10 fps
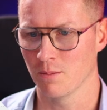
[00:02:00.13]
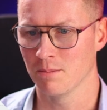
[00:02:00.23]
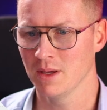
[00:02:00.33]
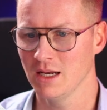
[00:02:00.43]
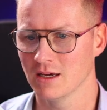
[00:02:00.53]

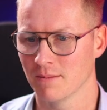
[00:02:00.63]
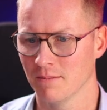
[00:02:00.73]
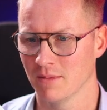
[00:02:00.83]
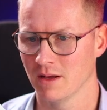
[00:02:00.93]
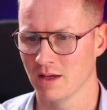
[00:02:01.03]
medium,
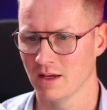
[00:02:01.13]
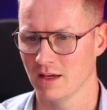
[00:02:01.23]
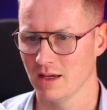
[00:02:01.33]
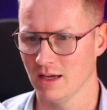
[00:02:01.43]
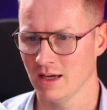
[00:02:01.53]

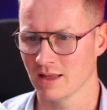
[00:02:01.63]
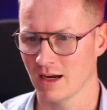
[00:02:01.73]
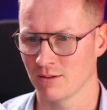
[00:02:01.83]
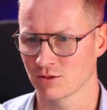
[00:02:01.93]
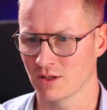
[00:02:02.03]
and
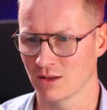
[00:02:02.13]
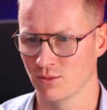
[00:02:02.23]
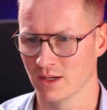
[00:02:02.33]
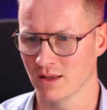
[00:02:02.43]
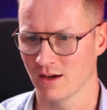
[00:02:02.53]
I want to get
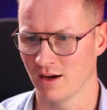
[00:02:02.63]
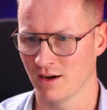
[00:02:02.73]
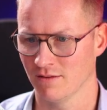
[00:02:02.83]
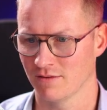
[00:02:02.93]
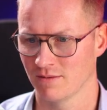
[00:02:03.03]
rid
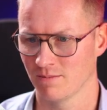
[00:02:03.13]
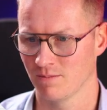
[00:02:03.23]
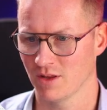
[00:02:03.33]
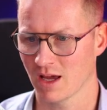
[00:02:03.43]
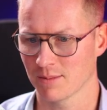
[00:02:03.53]
of
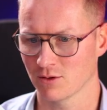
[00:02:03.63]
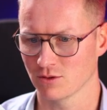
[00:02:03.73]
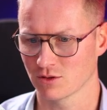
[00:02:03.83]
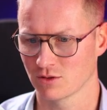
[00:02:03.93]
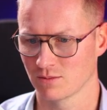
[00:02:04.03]
the
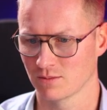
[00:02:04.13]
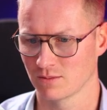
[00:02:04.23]
capitals